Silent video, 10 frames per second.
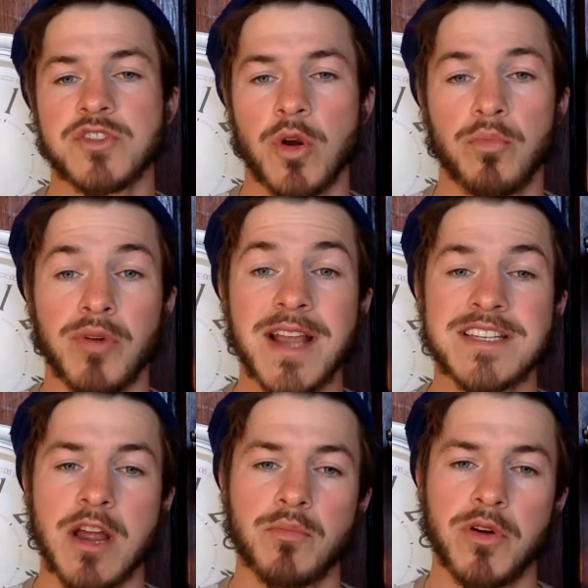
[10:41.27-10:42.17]
or break
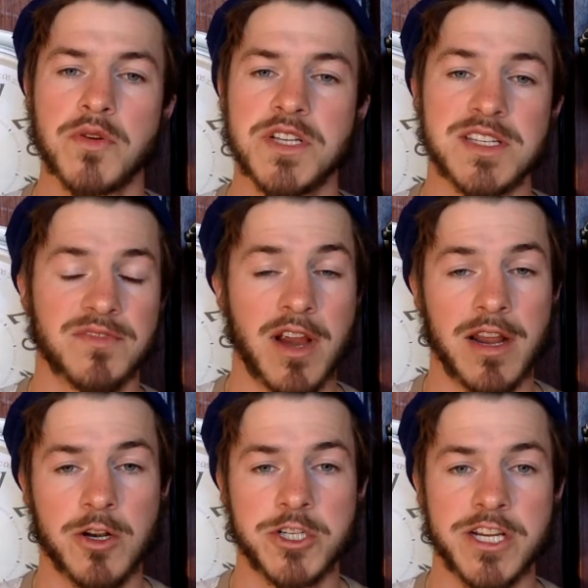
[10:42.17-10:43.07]
down proteins for
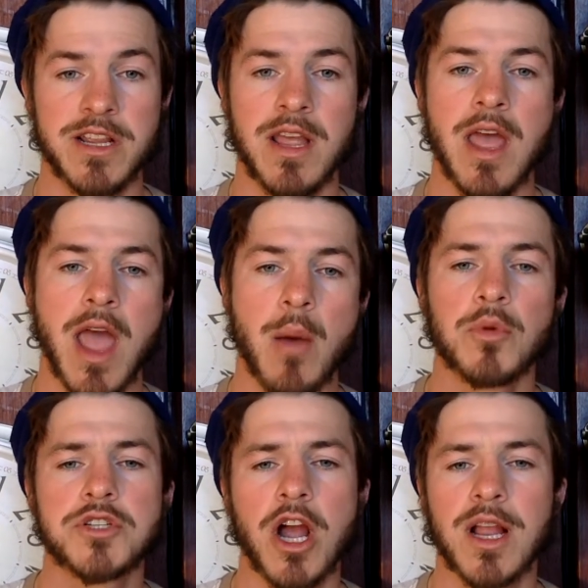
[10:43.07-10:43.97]
energy, and we'll
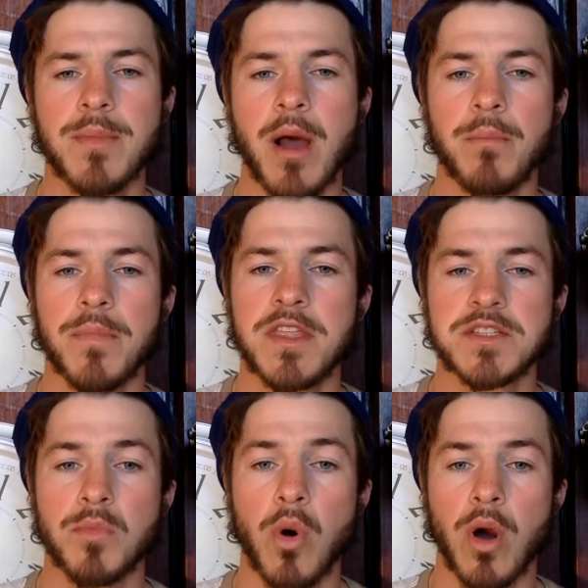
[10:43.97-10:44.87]
talk about this
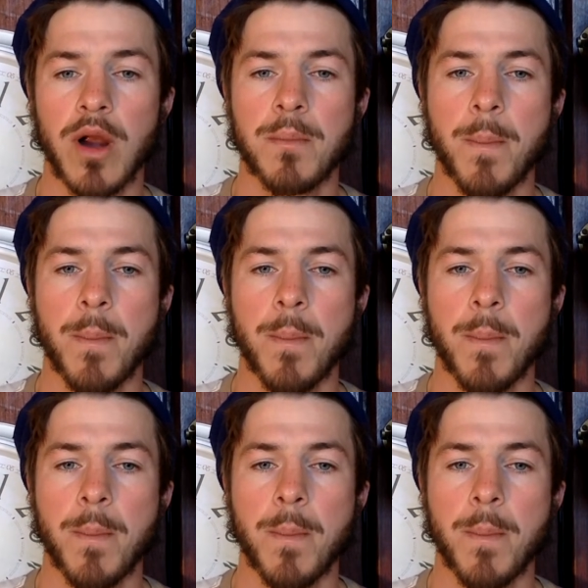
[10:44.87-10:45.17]
more.